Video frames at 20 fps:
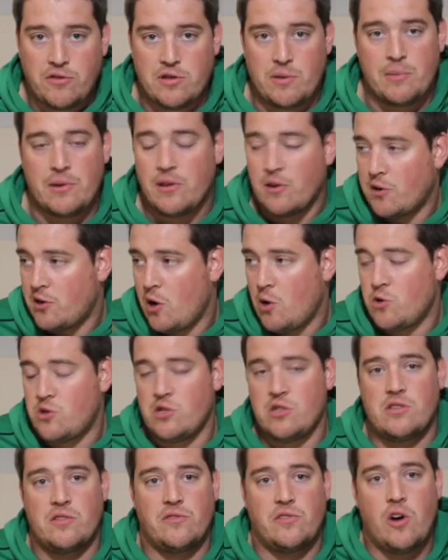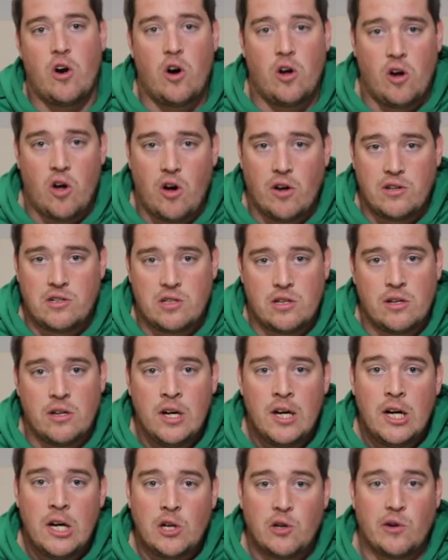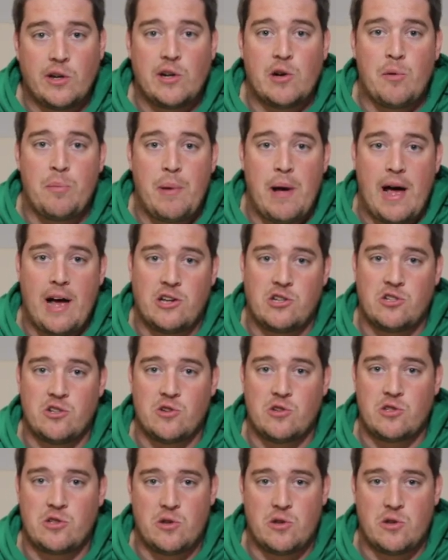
Some of their coaches have gone on to greener pastures,